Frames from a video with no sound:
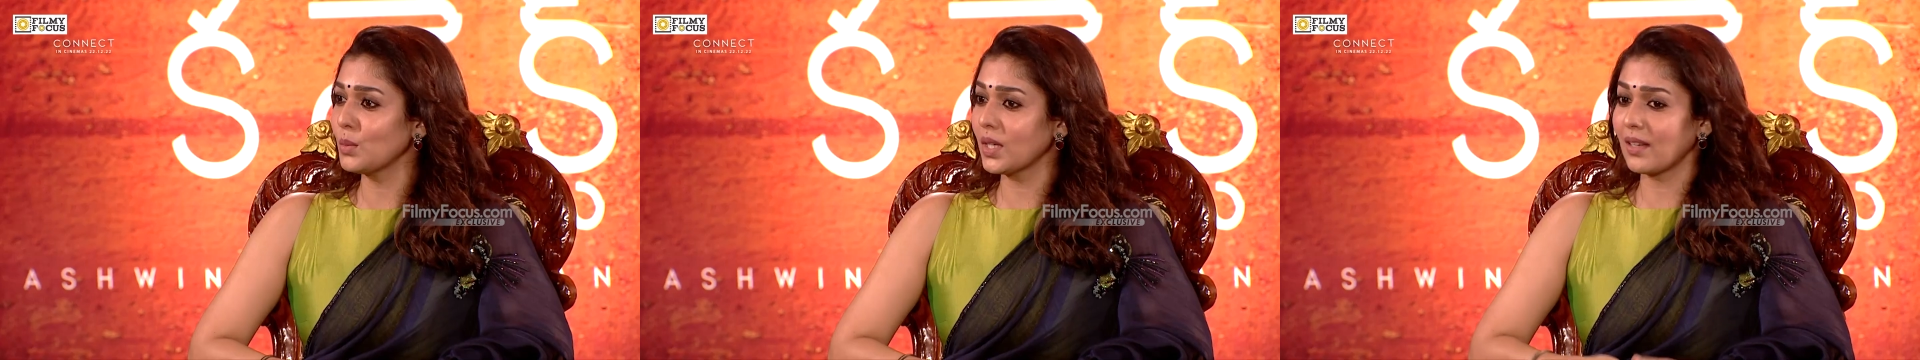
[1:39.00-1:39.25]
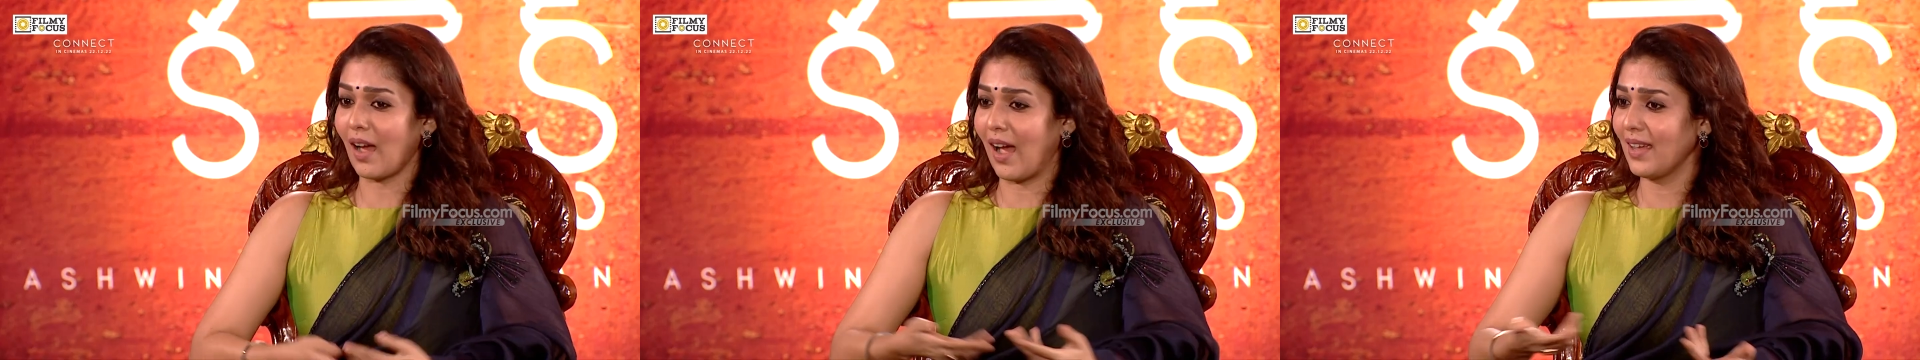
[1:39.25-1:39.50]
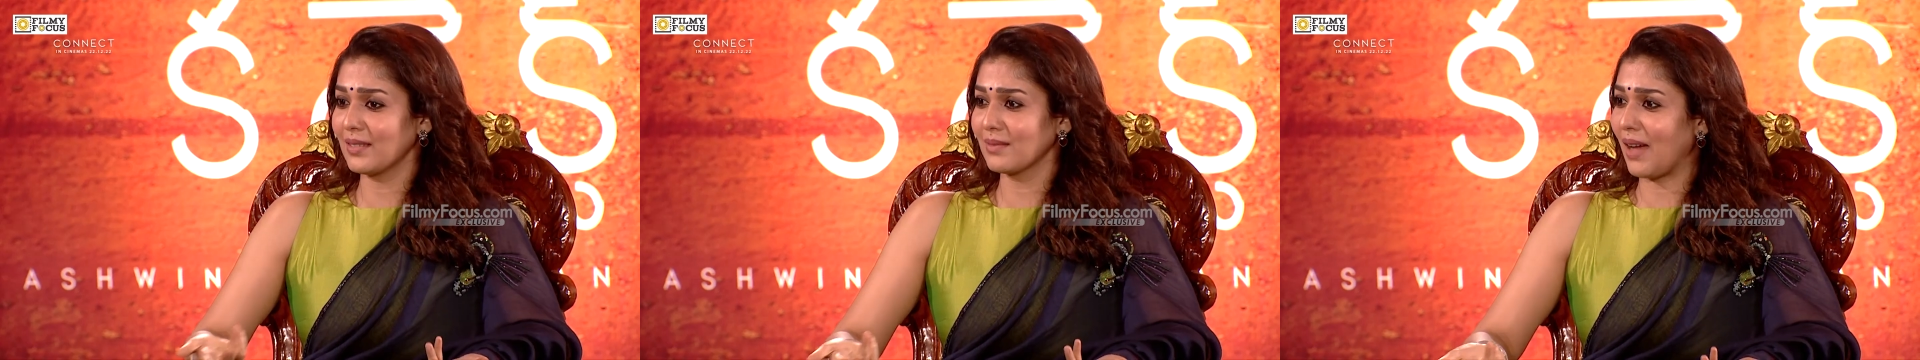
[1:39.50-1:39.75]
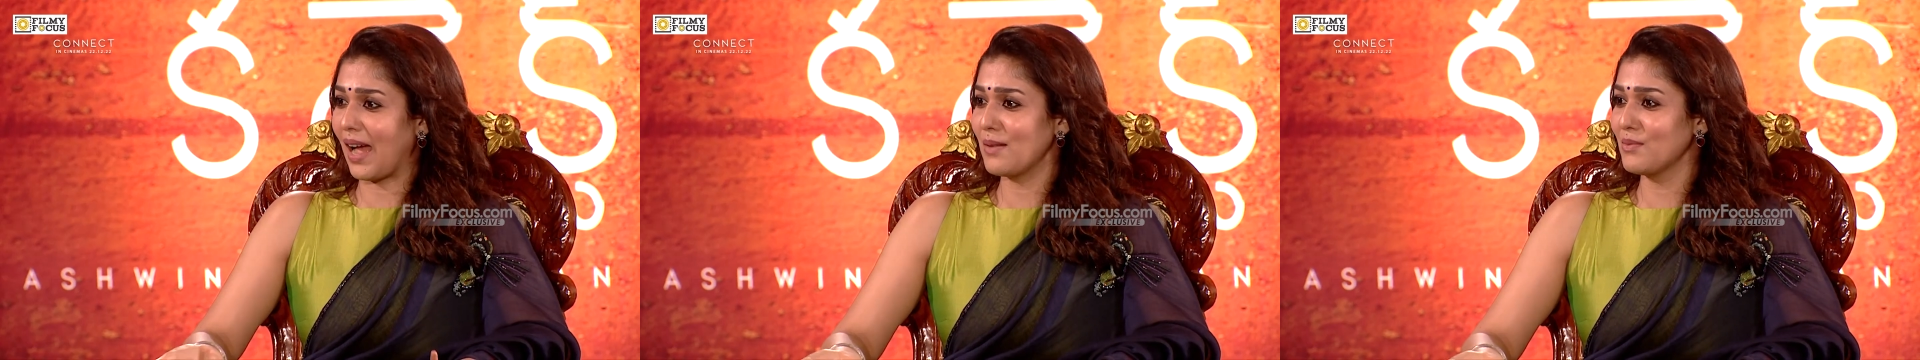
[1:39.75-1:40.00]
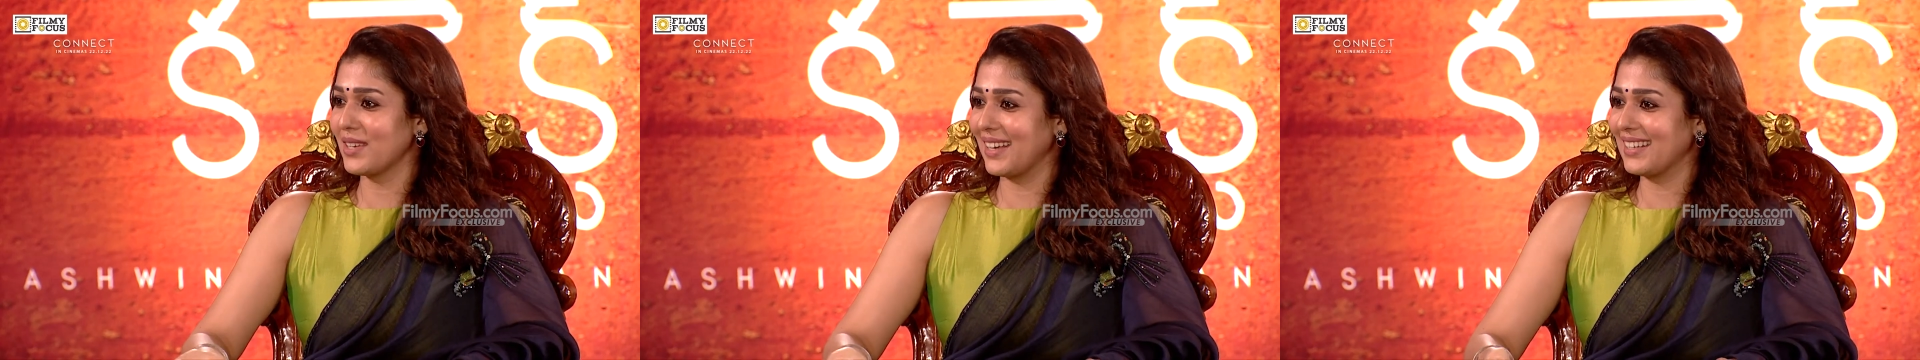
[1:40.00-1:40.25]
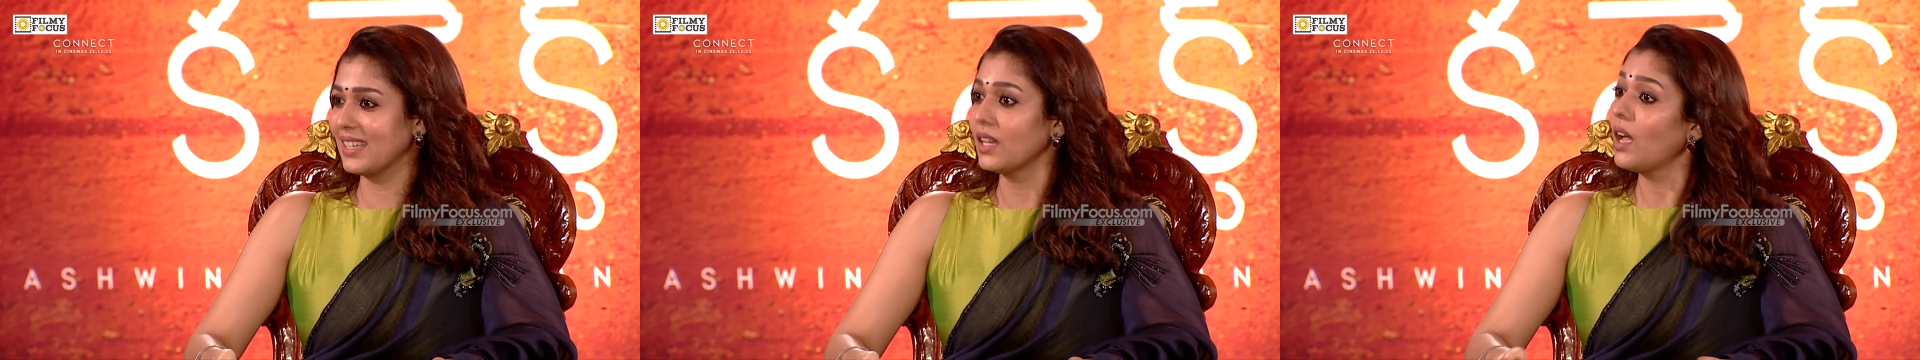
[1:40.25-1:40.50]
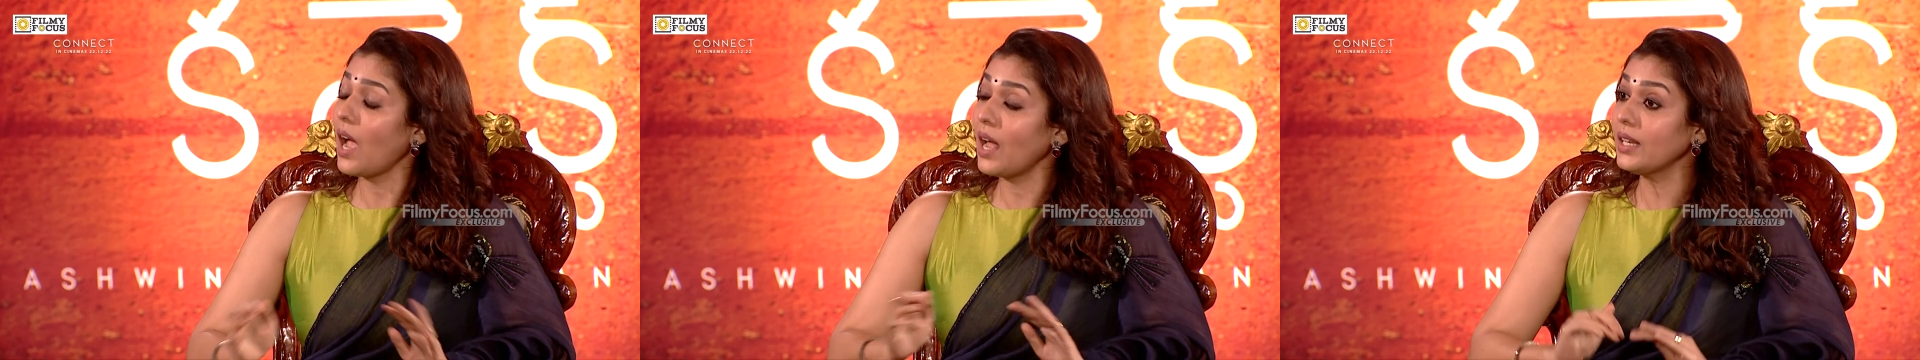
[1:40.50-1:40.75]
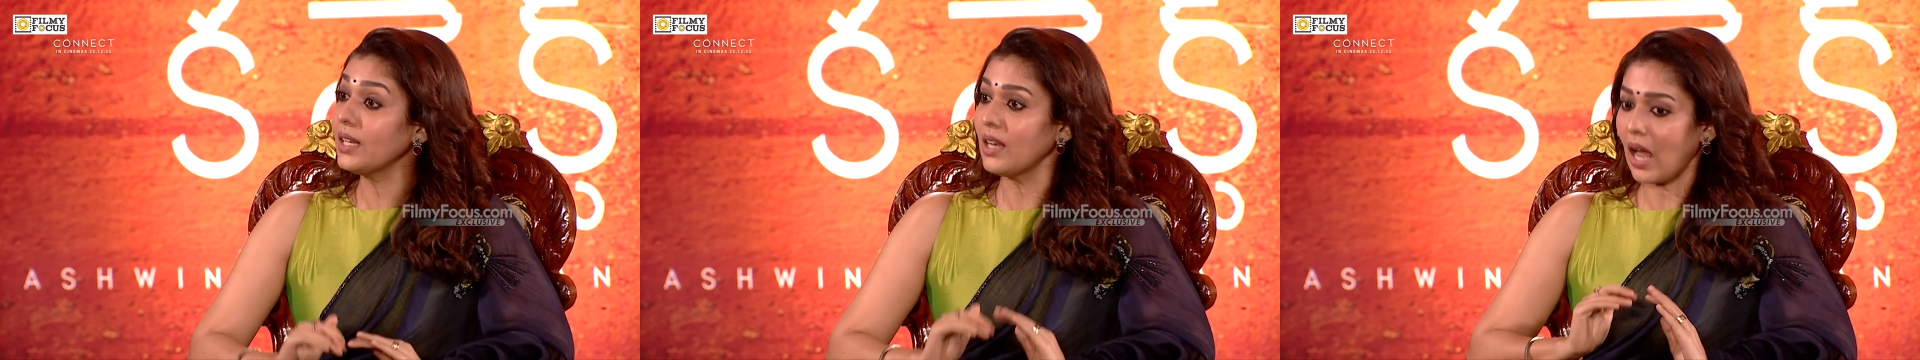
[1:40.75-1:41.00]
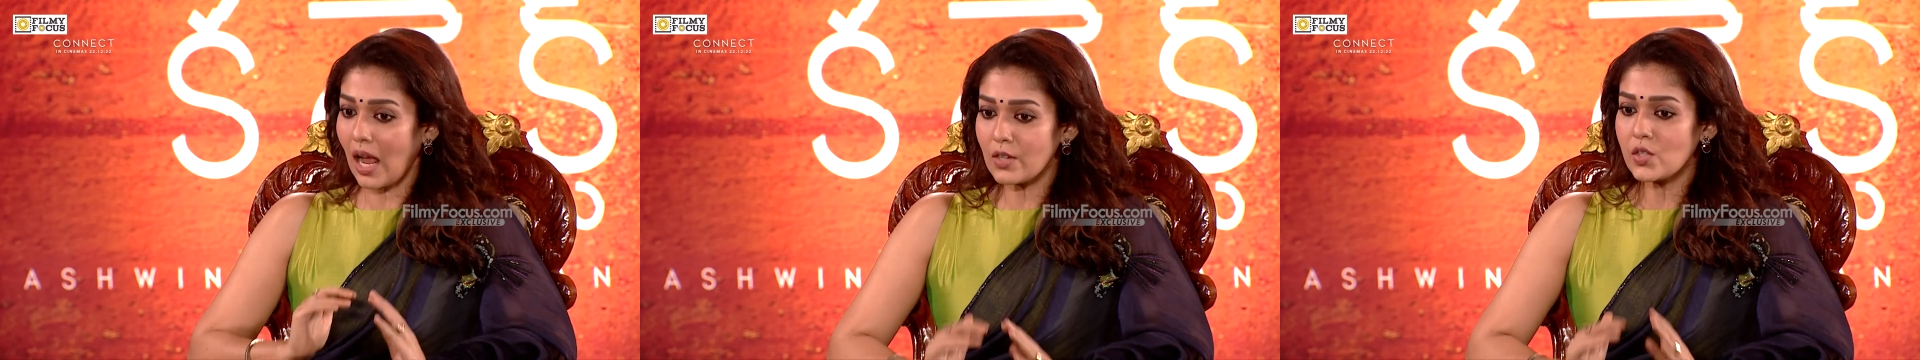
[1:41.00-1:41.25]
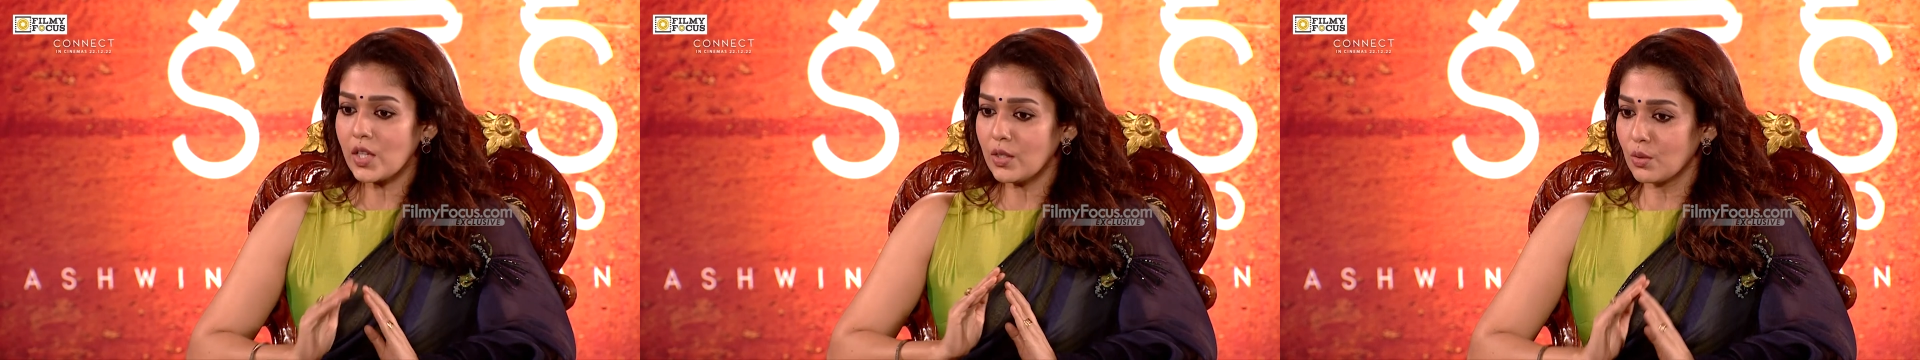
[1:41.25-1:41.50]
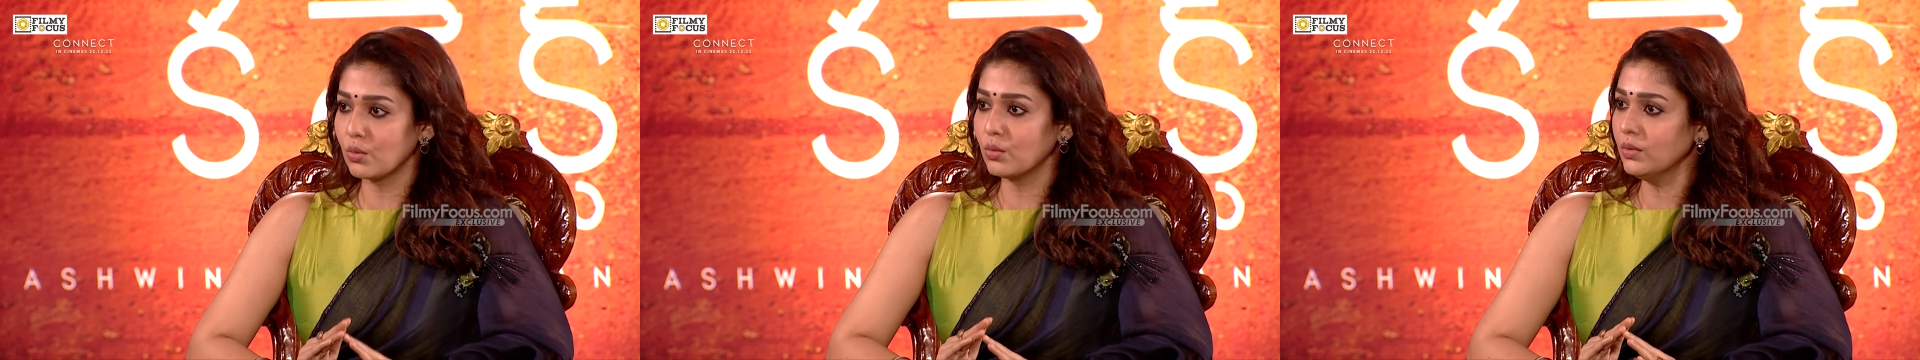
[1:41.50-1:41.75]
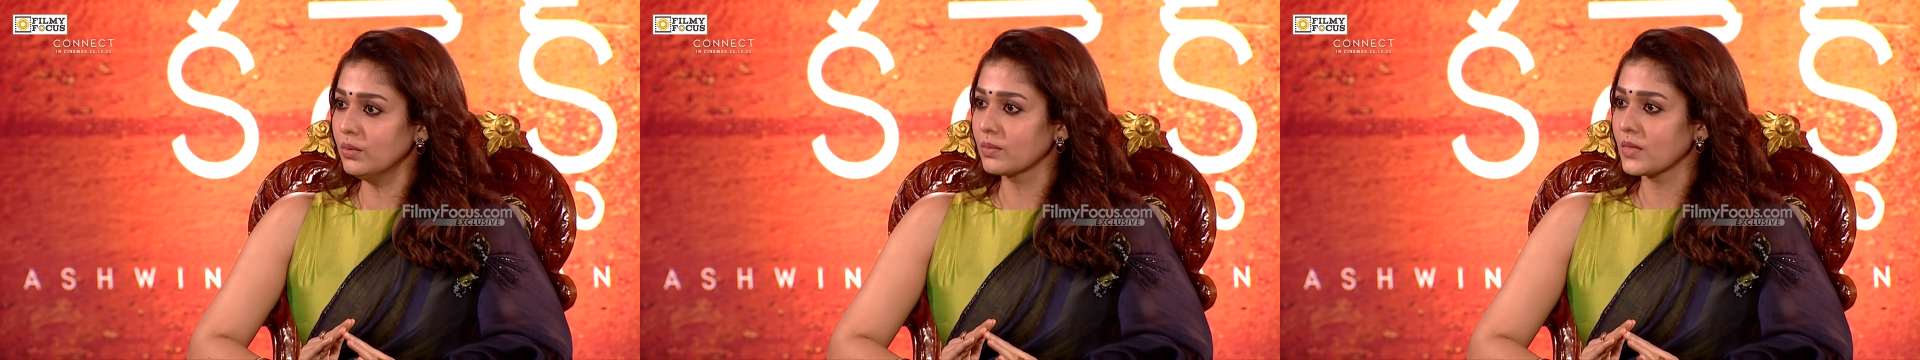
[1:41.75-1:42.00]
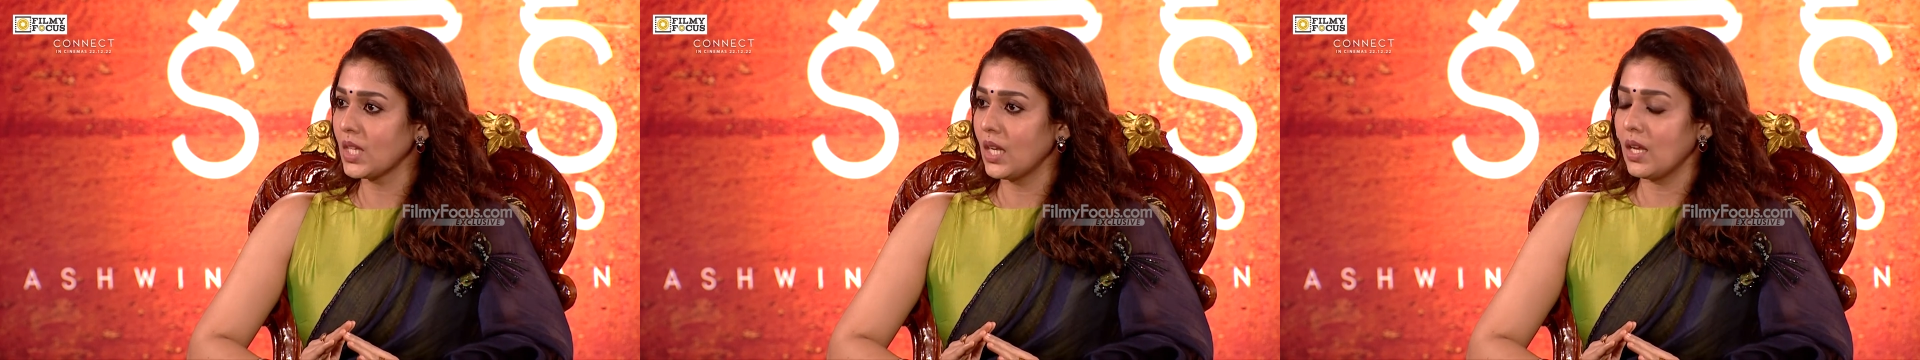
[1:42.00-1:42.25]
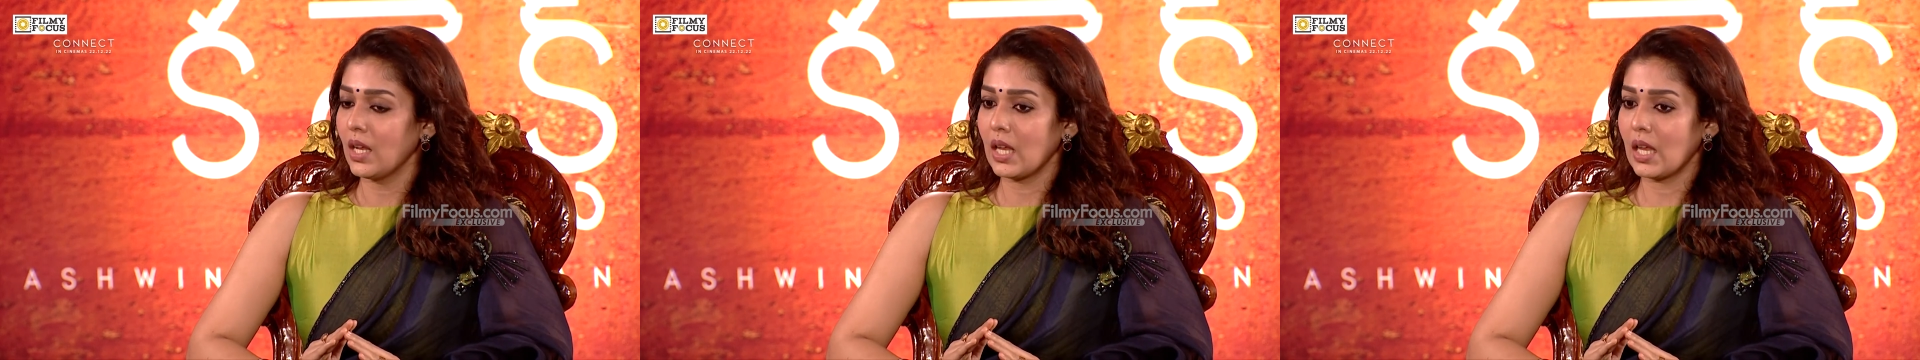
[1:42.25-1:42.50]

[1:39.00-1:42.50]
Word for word: but I, I'm ready. And he'll actually do yeah.